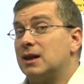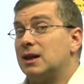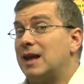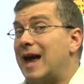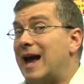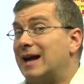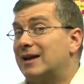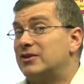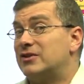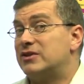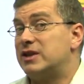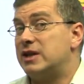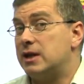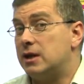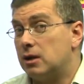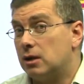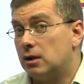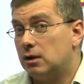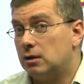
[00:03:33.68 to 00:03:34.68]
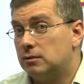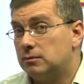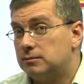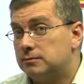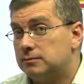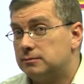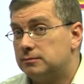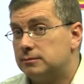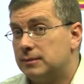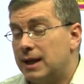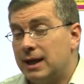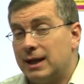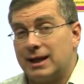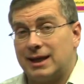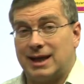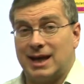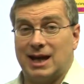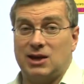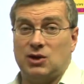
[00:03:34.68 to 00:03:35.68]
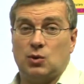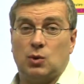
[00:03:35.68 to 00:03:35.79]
last year? Can